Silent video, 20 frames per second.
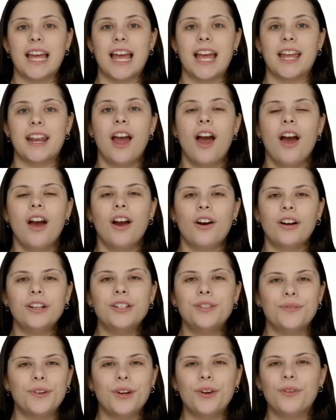And
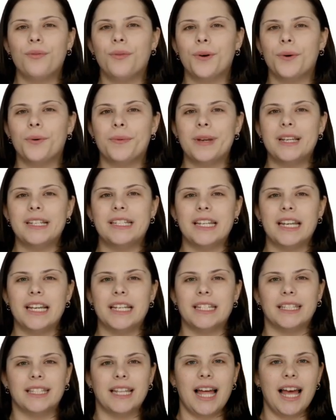contrary to what we
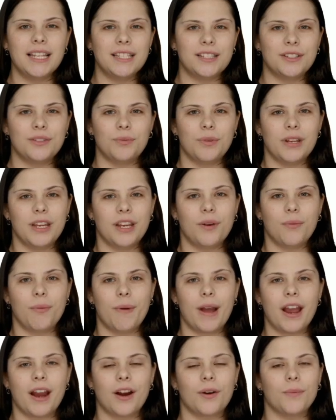did last week,
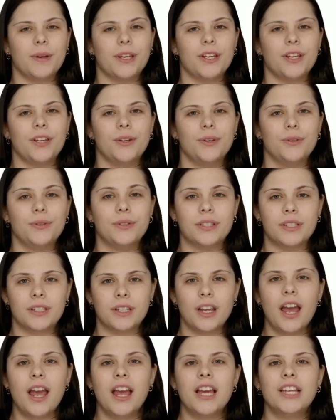where we used
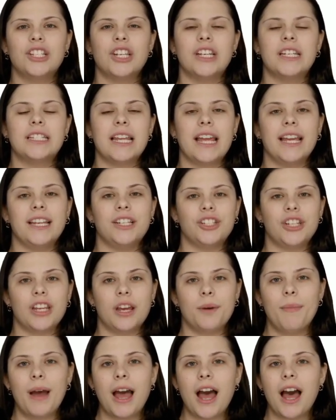just
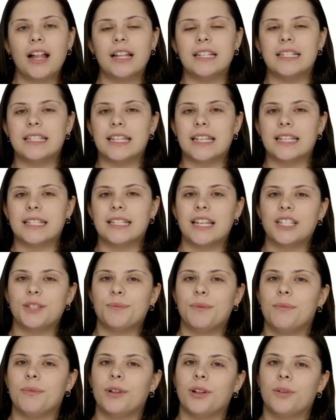HTML and CSS,
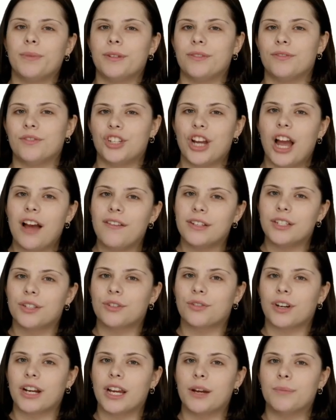maybe a little bit of
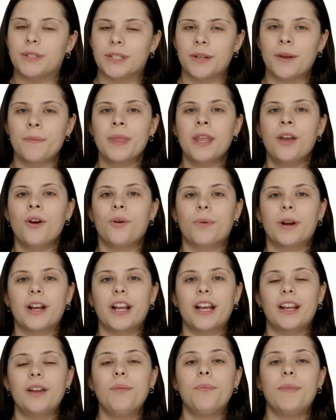JavaScript, we're
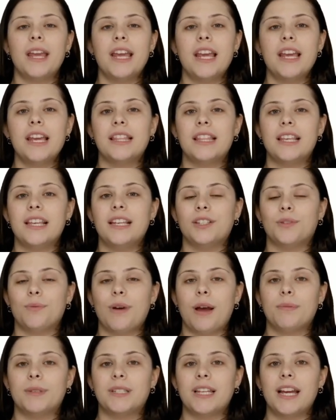gonna make these
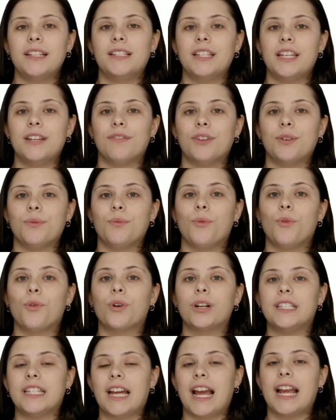websites even
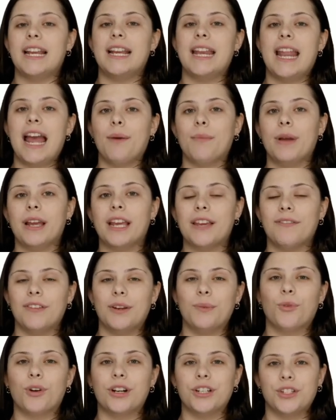more dynamic,
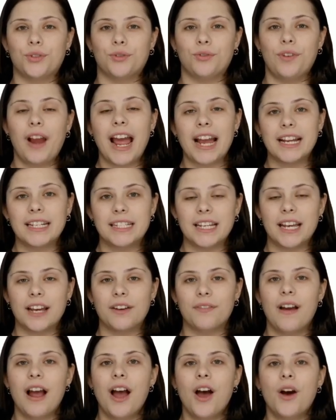even more
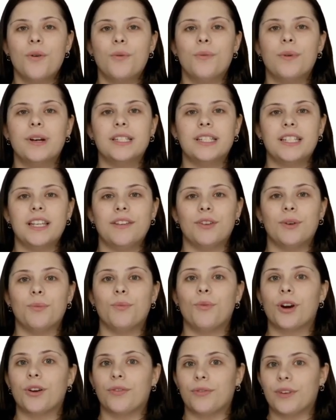interactive, with even
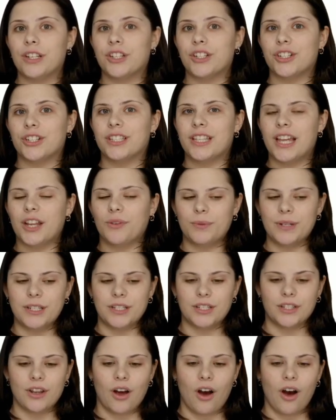more features that we
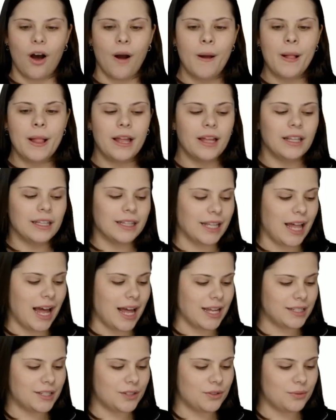saw
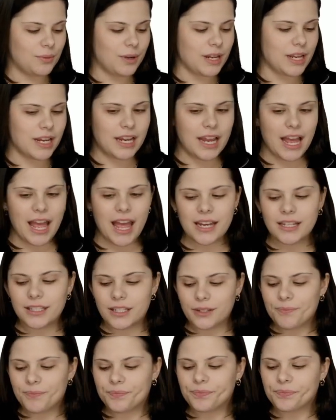last week.
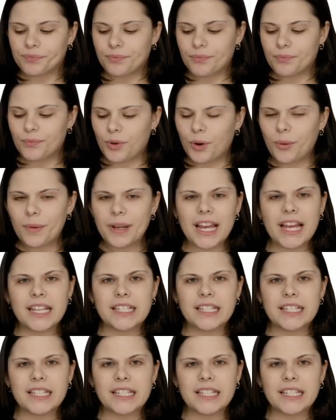And before we get